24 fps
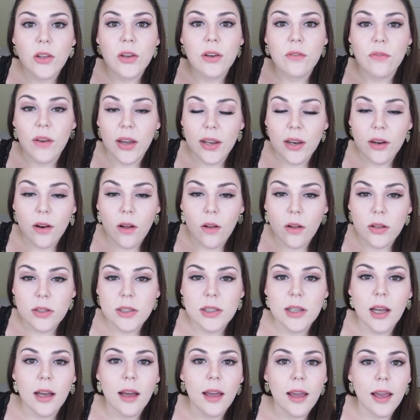You can find it at
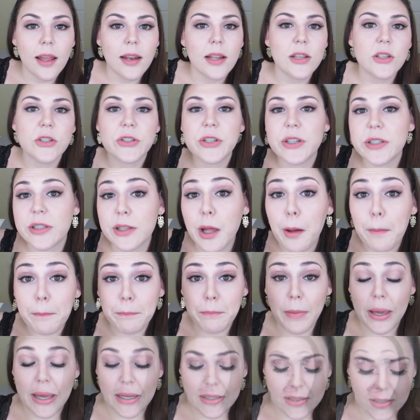Ulta, and it's just
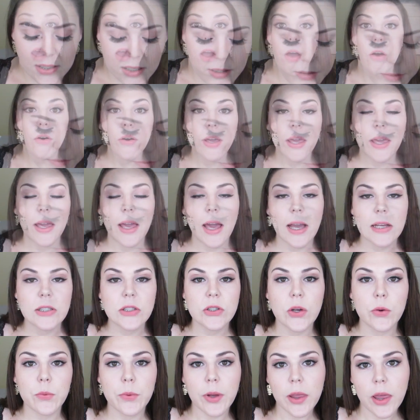amazing. Okay guys,
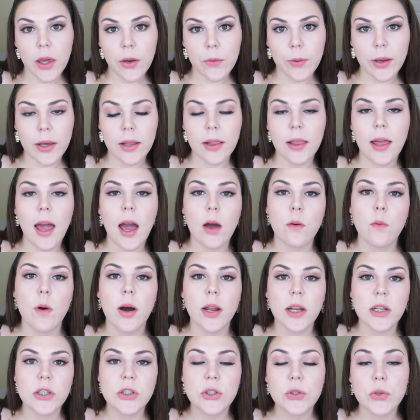so really quickly I
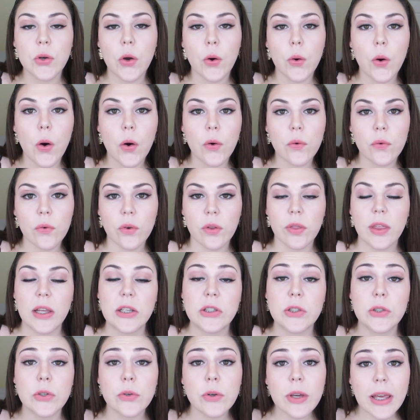wanted to go over the
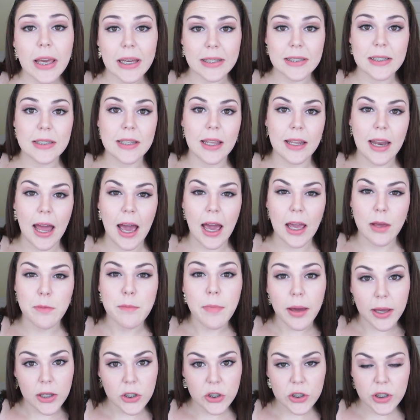two kits that I
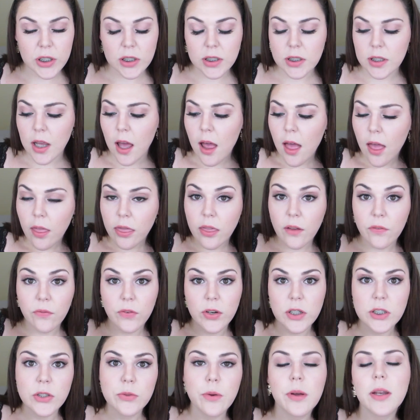mentioned. The
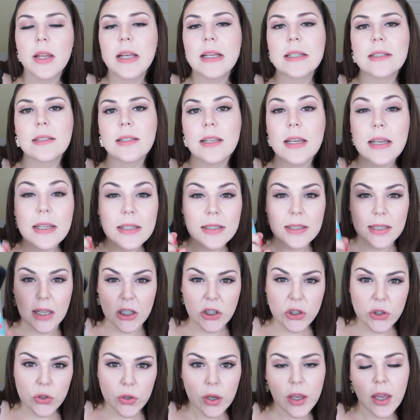first one is the
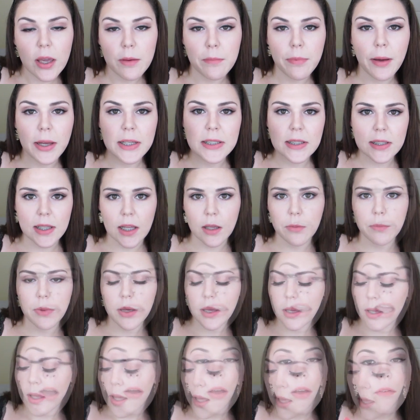Essential Kit by Sigma.
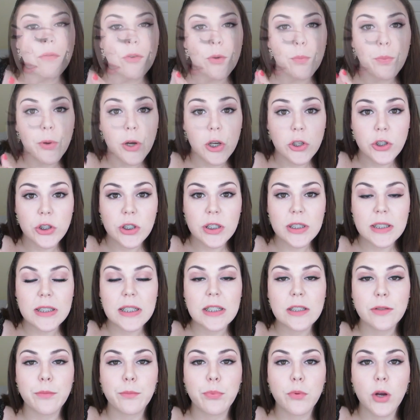Now, if you purchase
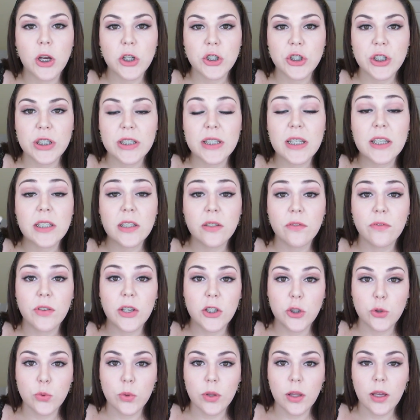these brushes
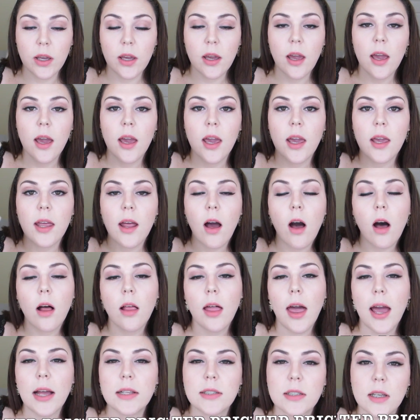individually, it all
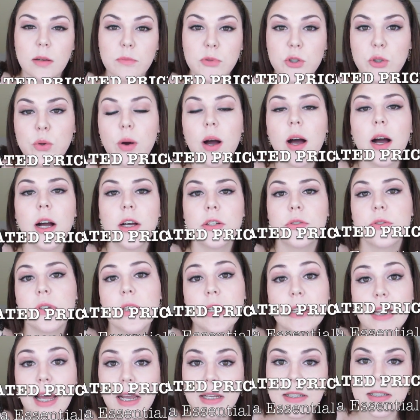adds up to
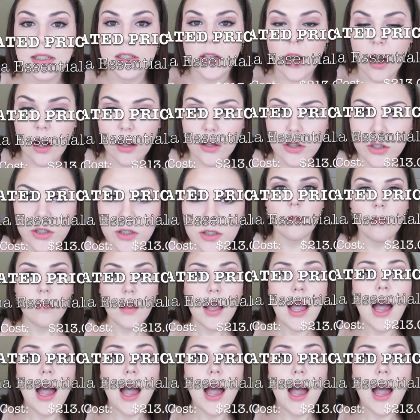$190.